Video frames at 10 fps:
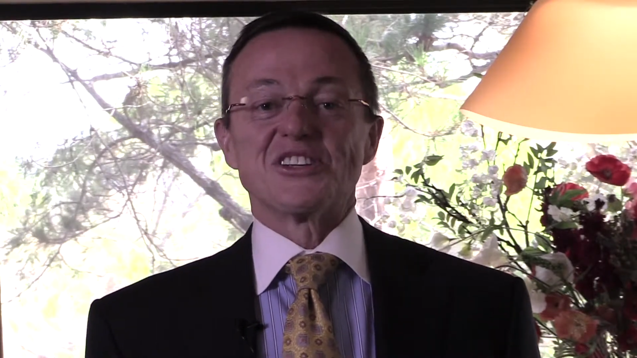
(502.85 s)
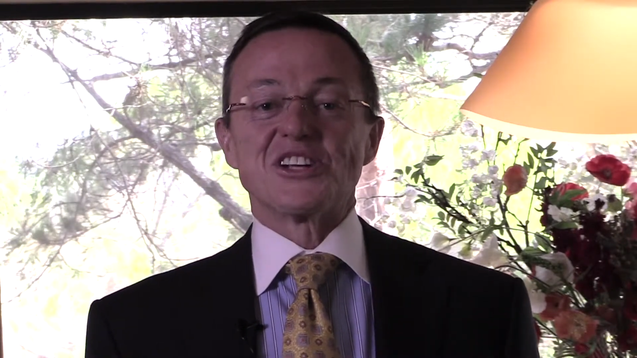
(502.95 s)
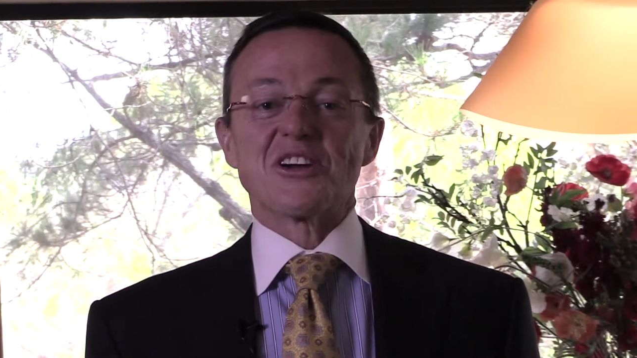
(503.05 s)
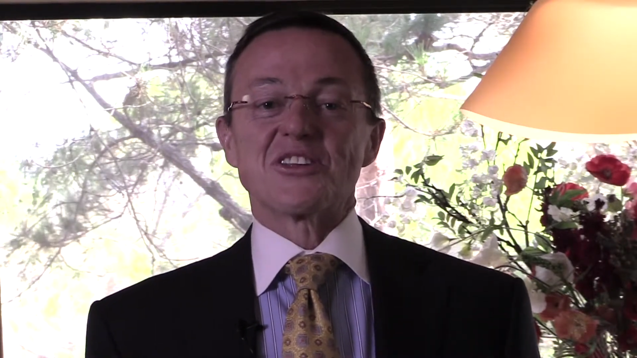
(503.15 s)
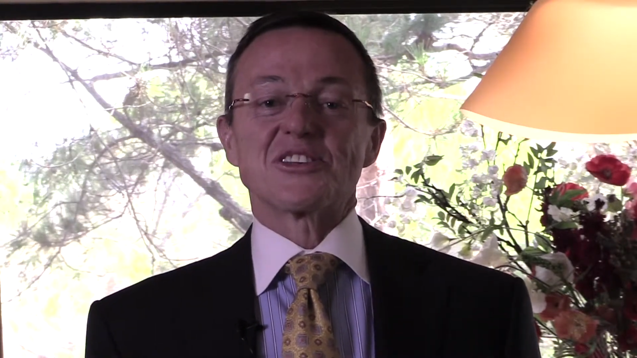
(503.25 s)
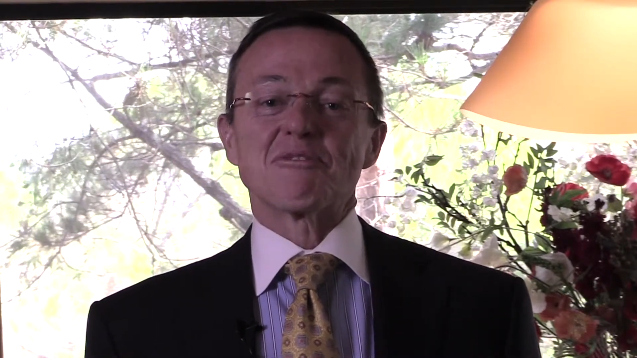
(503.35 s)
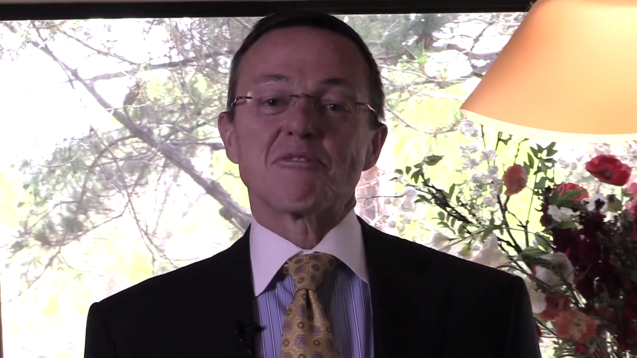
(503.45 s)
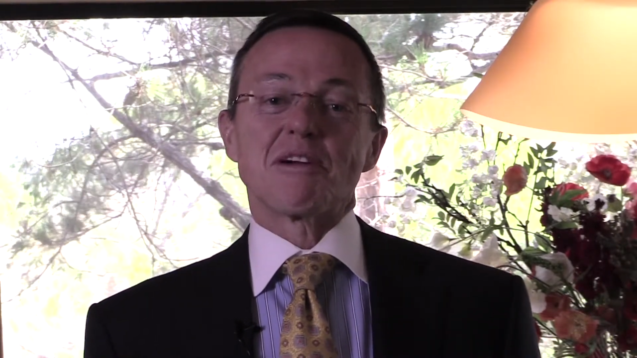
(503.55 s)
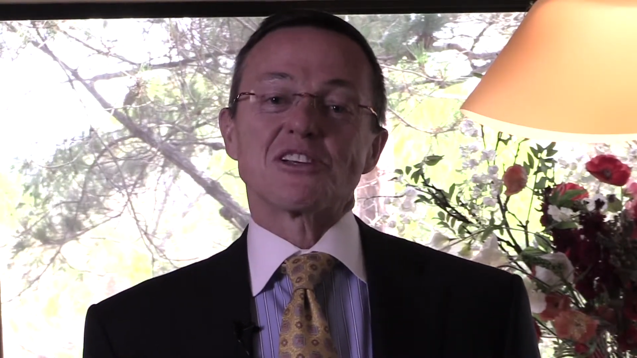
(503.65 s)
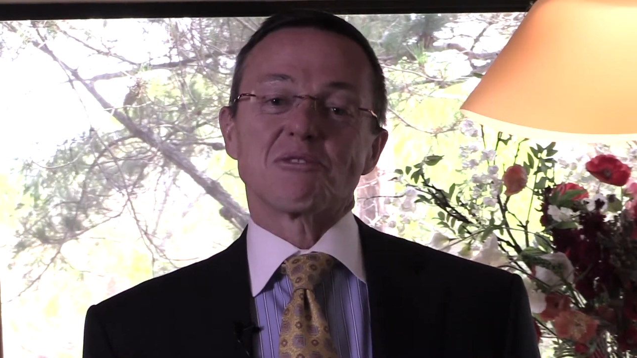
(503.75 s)
to share this
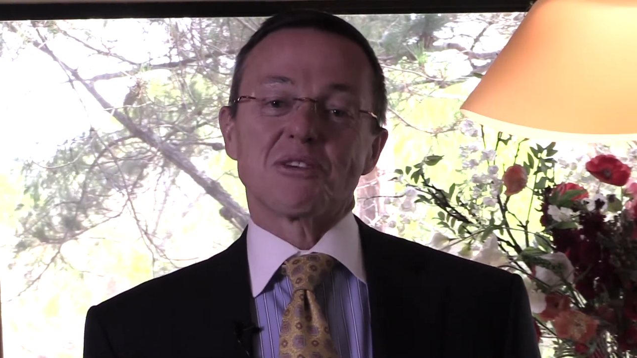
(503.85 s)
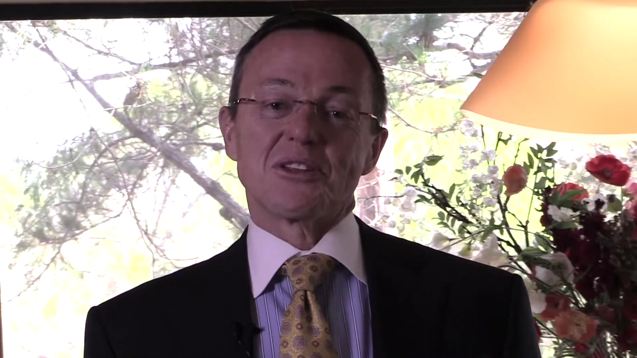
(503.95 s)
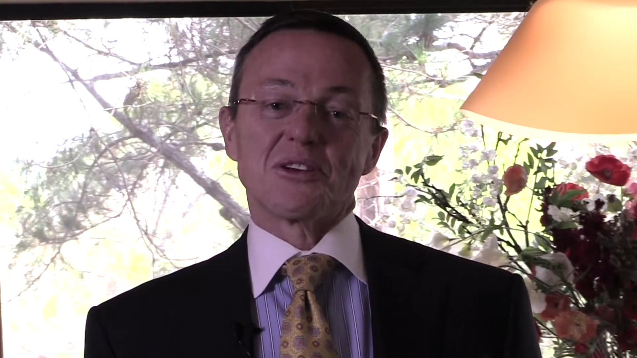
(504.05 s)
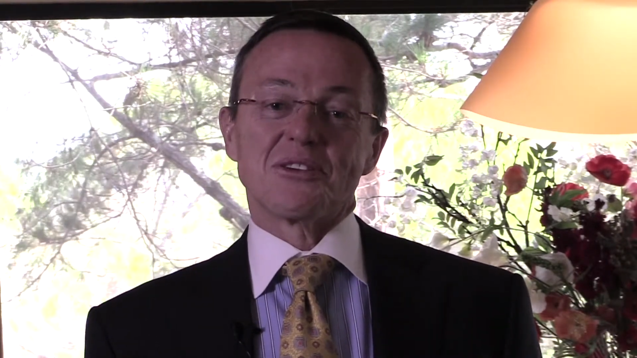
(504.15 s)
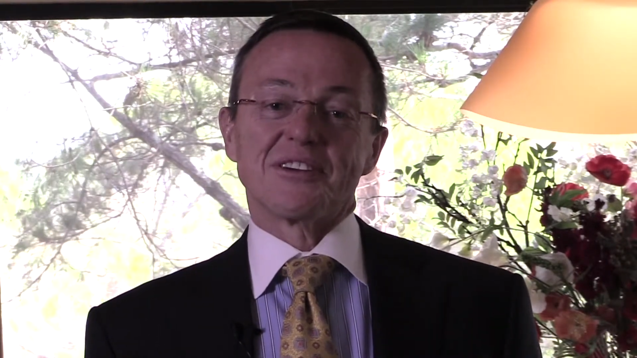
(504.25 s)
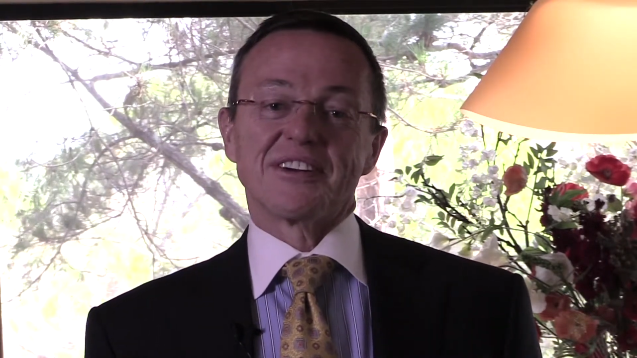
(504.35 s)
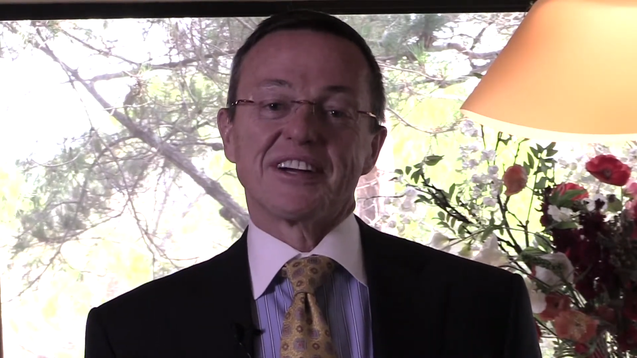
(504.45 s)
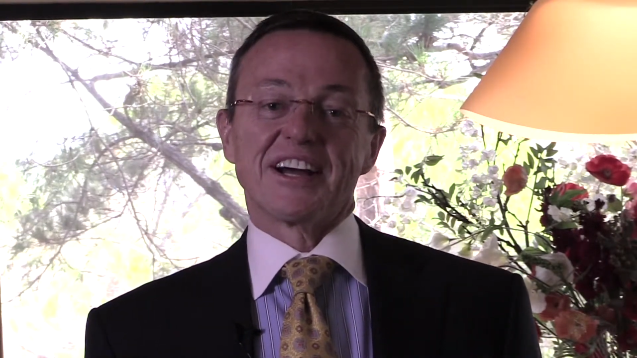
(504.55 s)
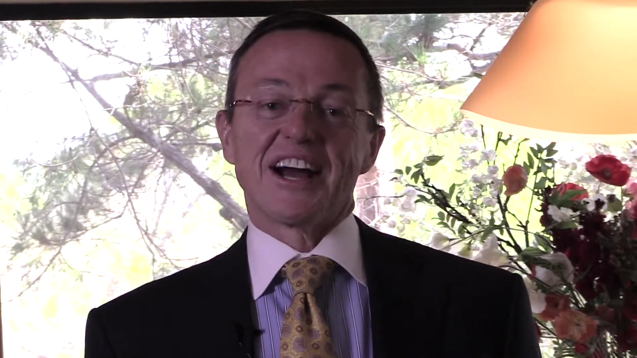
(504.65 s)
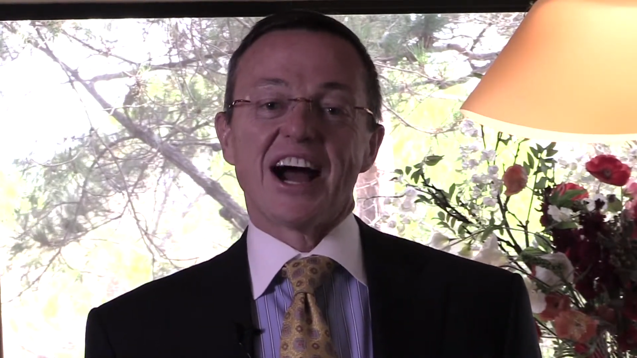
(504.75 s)
information with you.
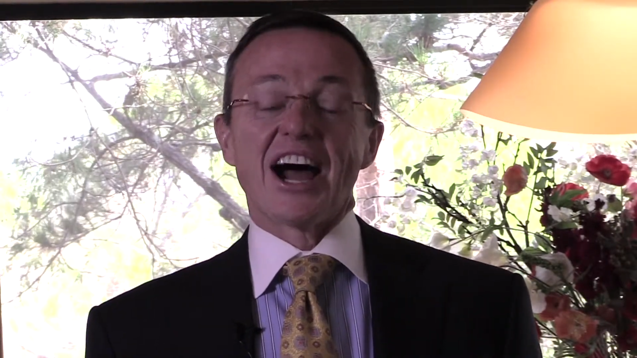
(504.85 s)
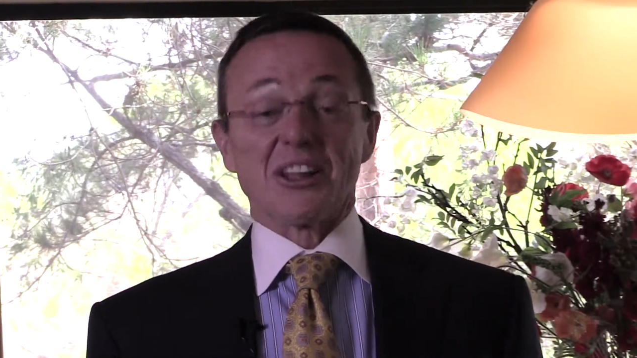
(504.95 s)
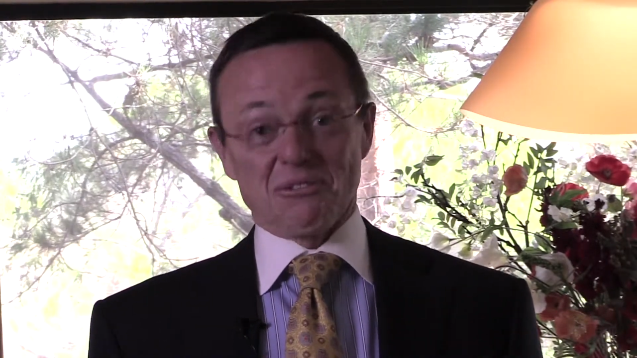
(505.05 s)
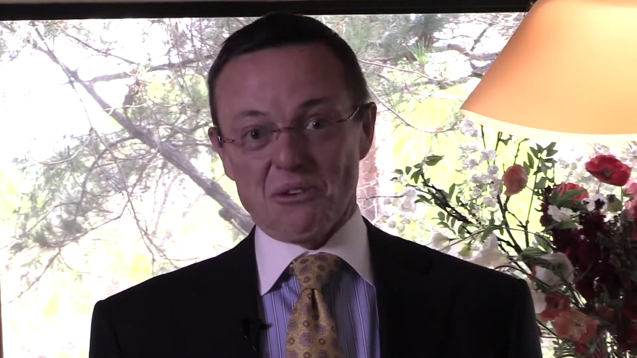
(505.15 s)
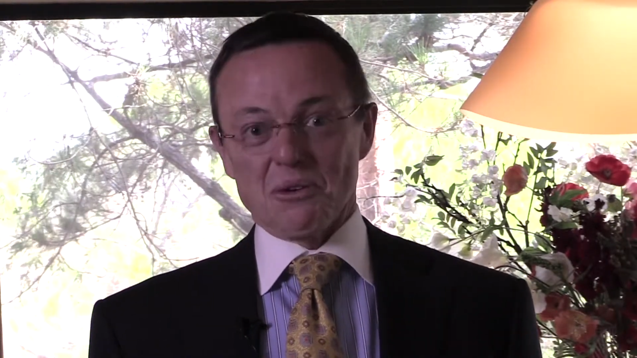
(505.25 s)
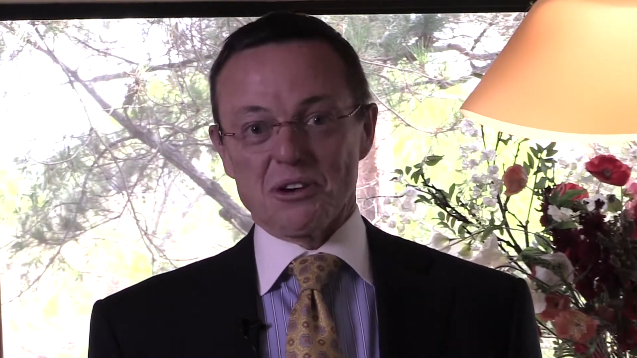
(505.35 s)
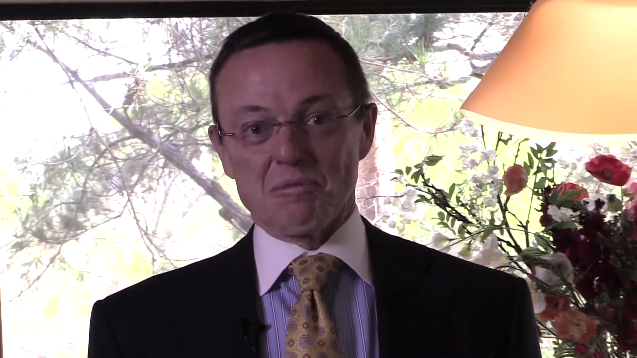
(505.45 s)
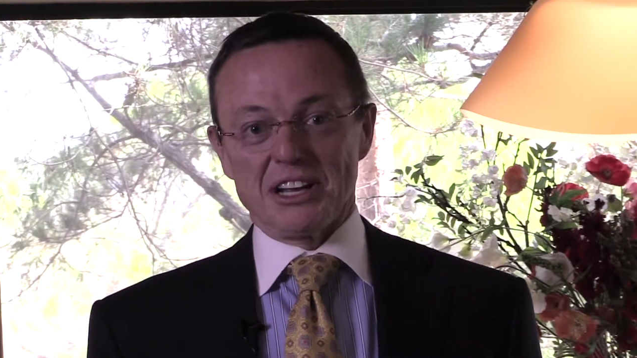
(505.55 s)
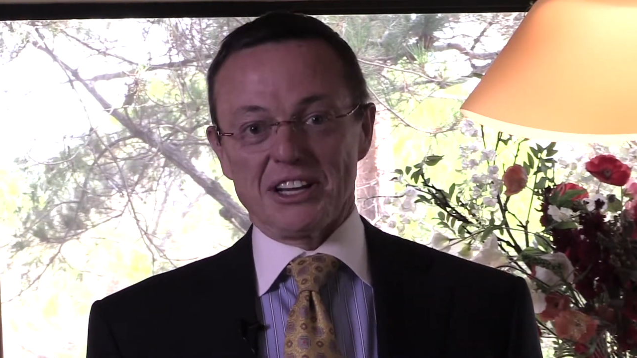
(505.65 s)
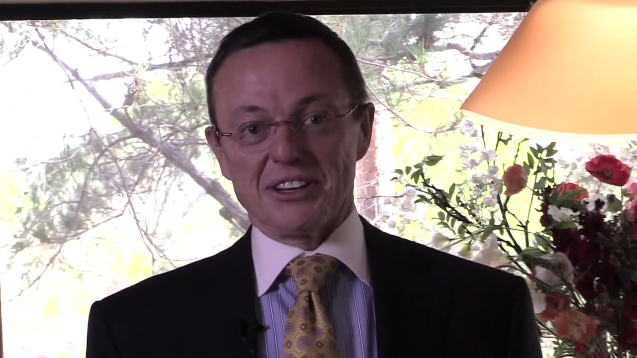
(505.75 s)
I look
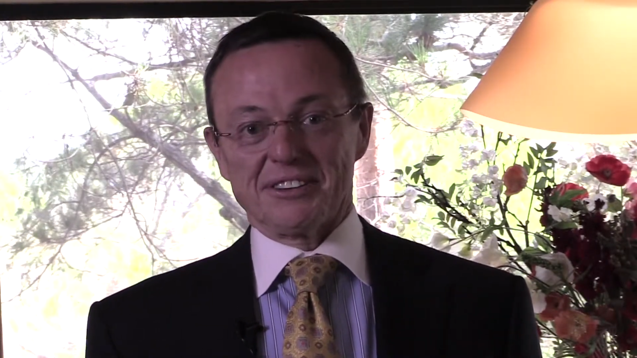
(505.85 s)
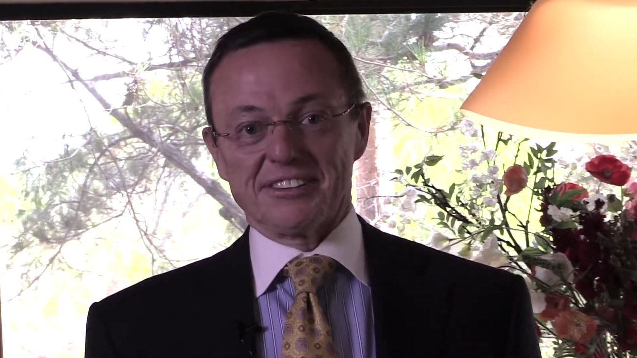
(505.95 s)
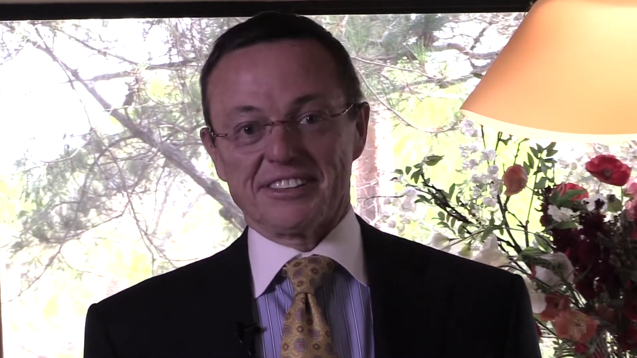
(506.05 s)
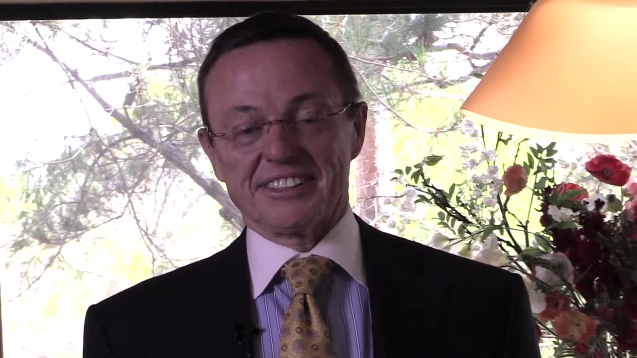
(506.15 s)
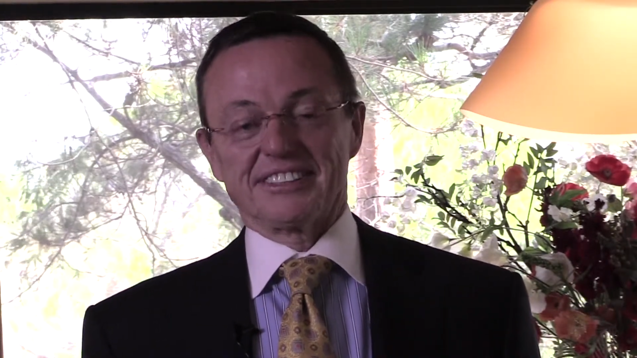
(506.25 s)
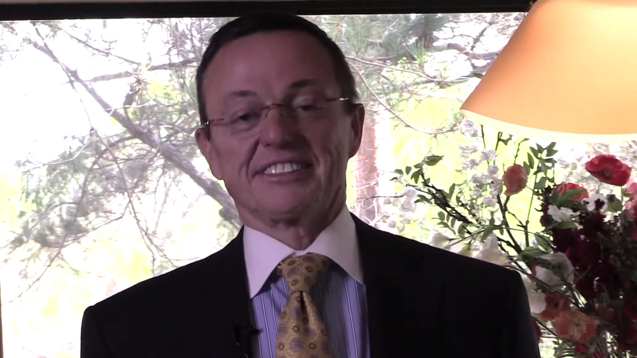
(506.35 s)
forward to meeting you.